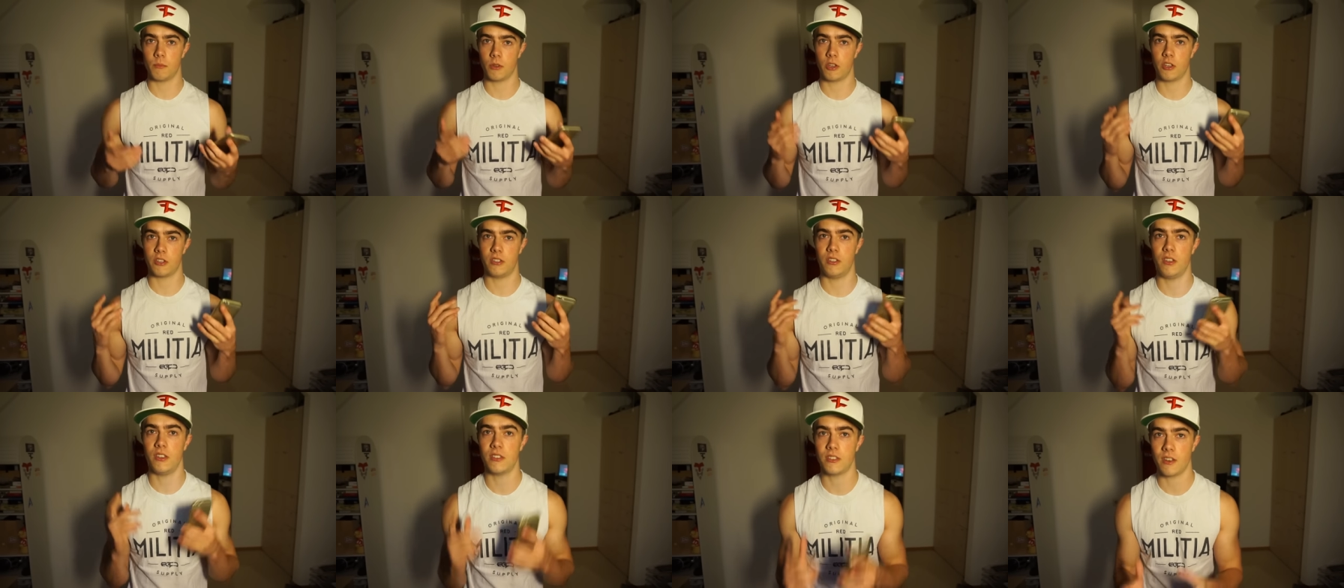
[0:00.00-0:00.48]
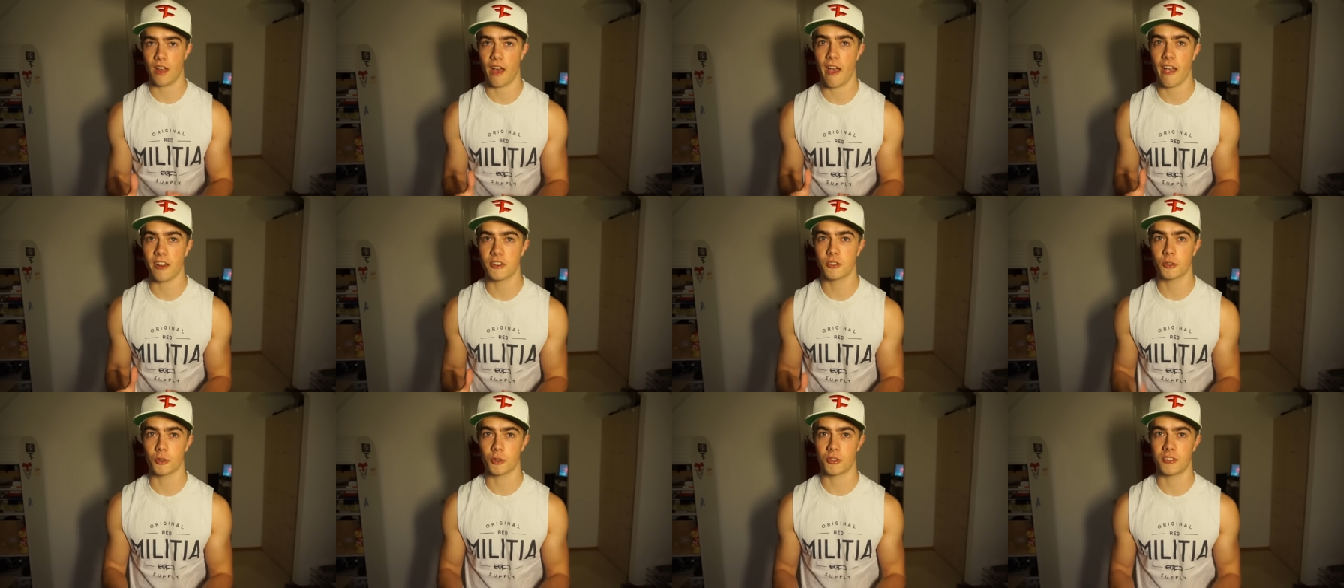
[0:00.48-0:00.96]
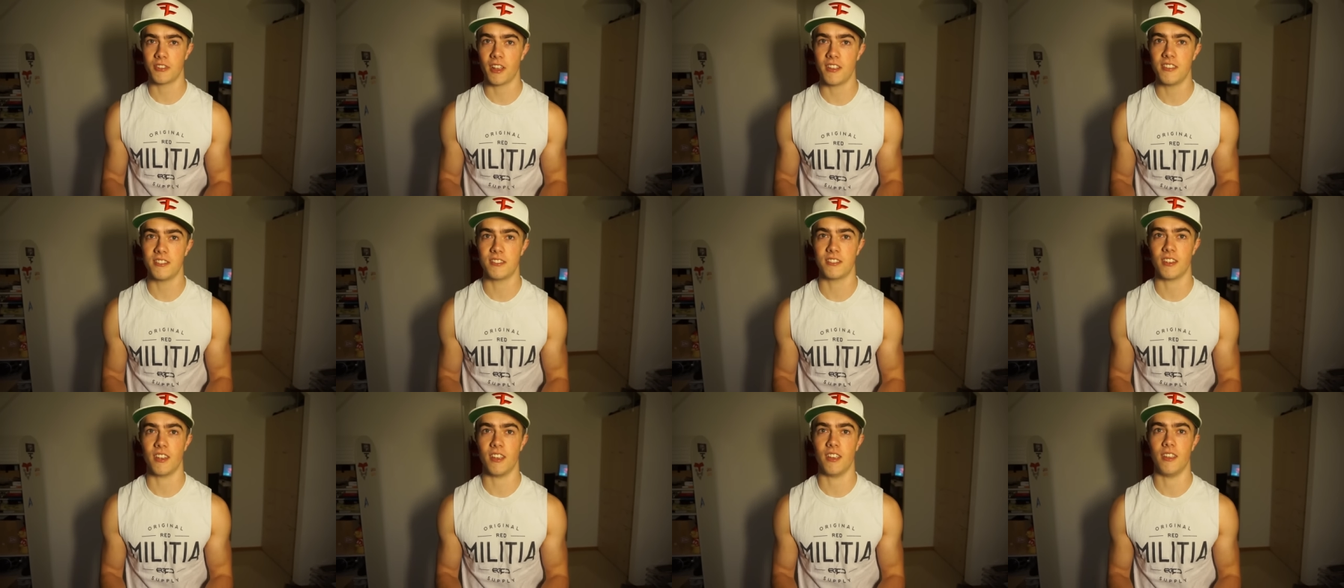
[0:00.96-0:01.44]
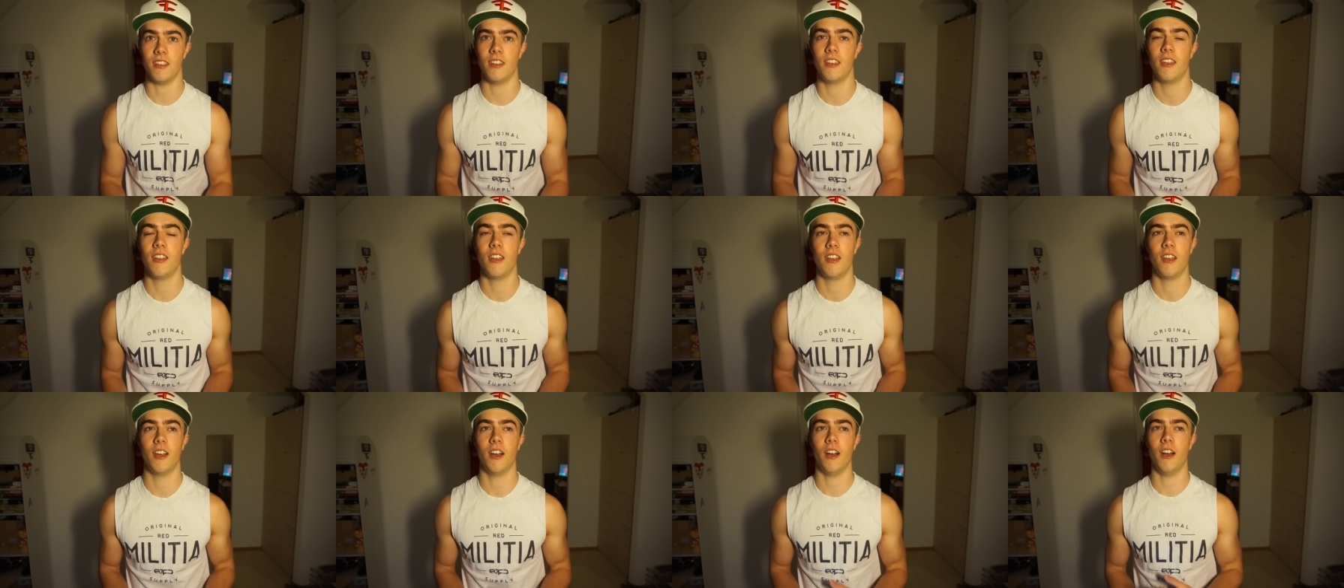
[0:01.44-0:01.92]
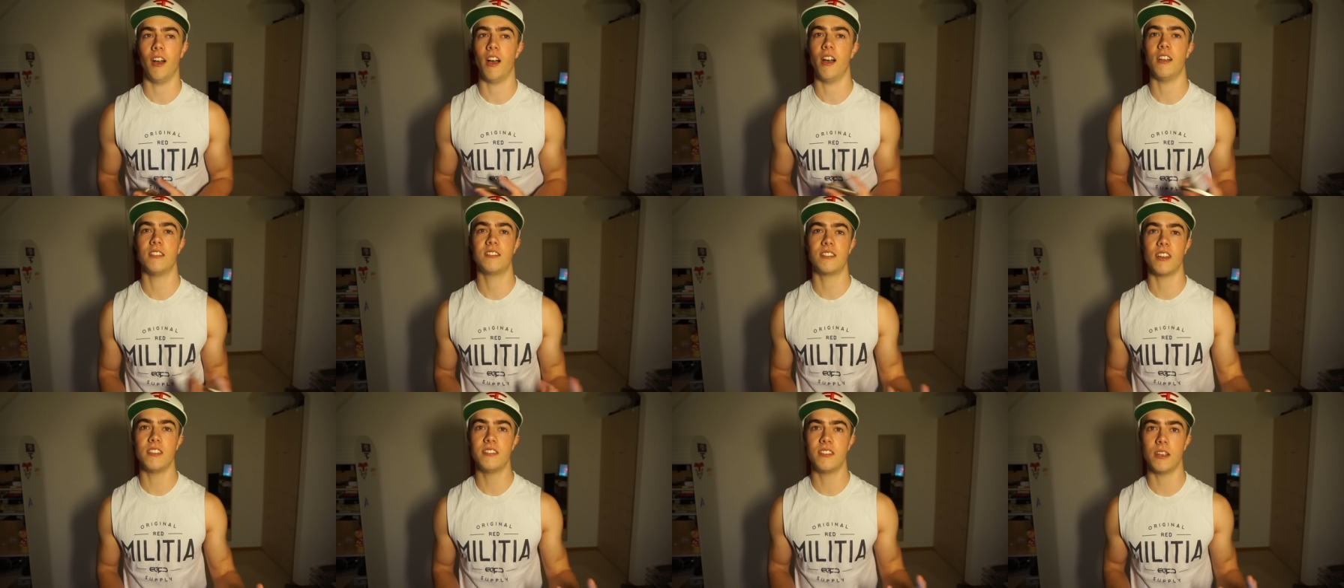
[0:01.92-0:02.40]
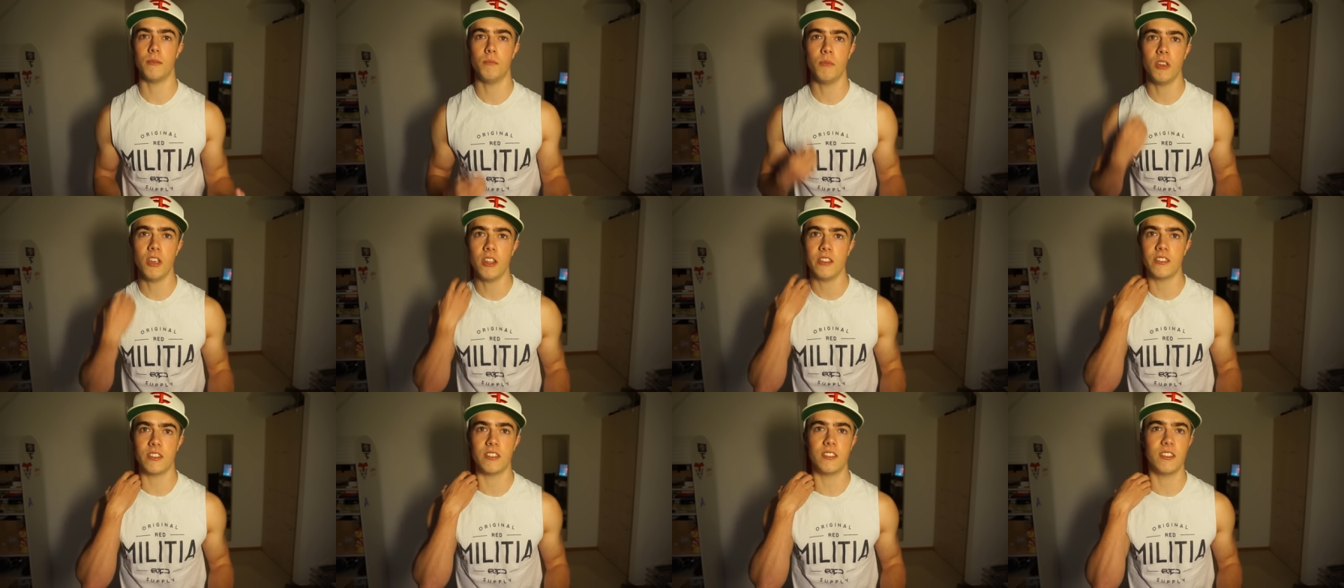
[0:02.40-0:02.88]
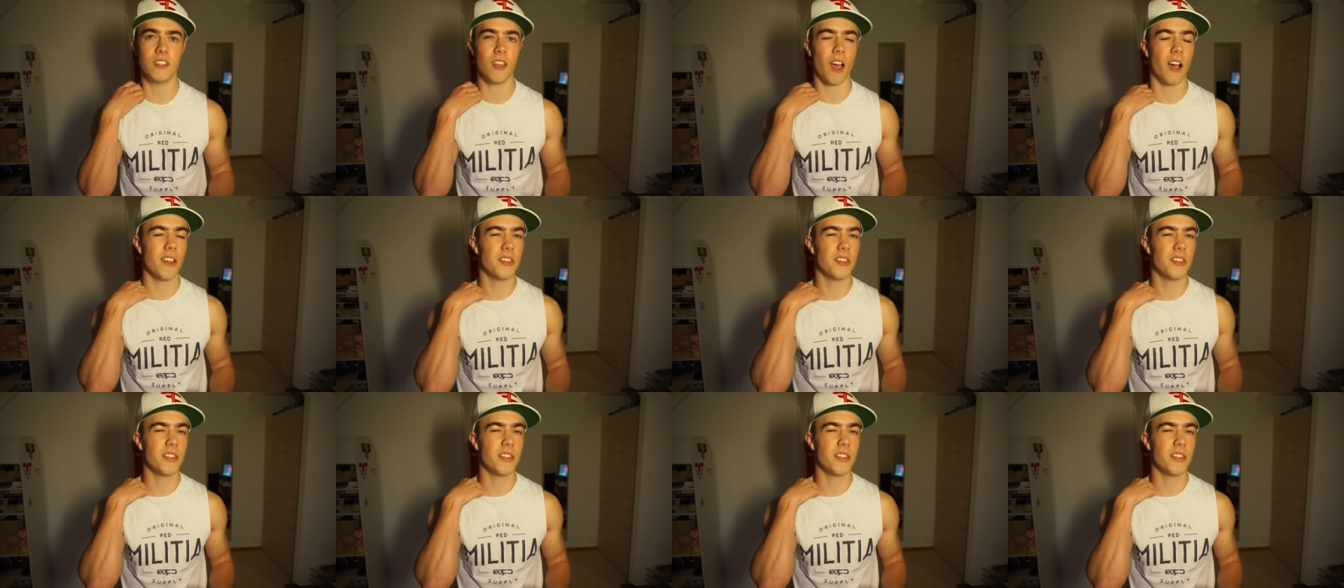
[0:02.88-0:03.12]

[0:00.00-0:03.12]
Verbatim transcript: because he's an actual Sensei. Uh, and Sensei means that,